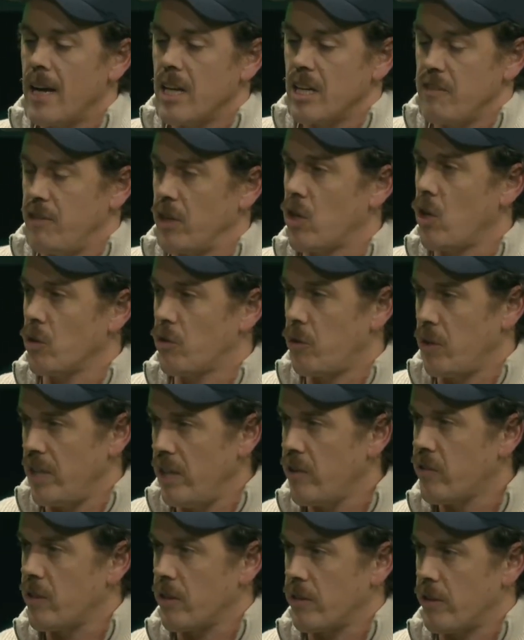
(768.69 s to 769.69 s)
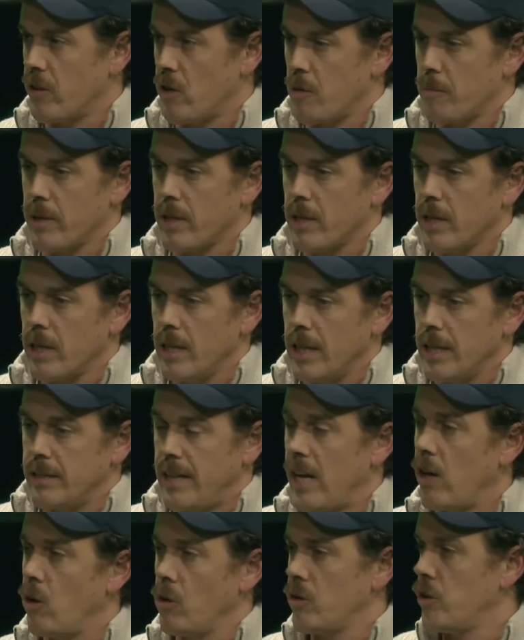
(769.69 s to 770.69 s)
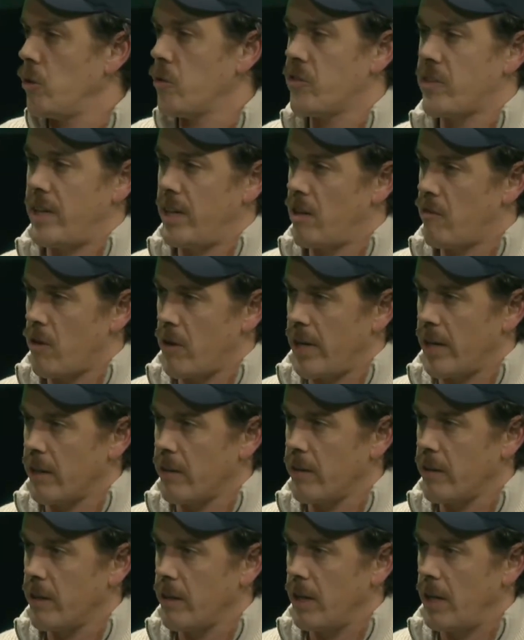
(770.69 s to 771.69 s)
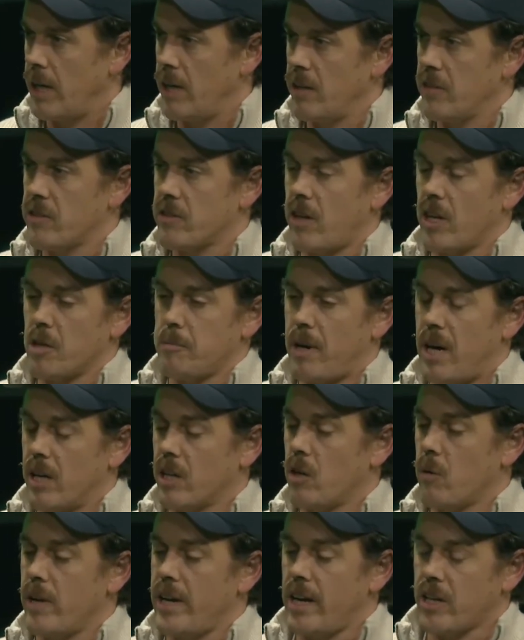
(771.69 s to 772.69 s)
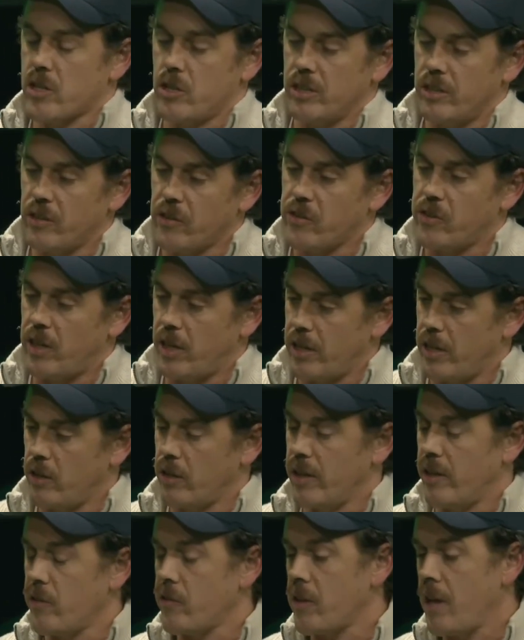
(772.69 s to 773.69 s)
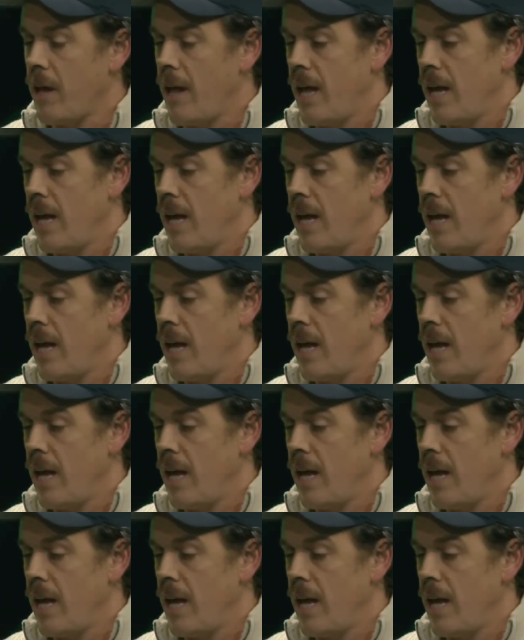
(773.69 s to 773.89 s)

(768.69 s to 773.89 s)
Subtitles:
If you go to Eastern Europe, they all use Delaware Inc. Startup Hungary actually did a study on this.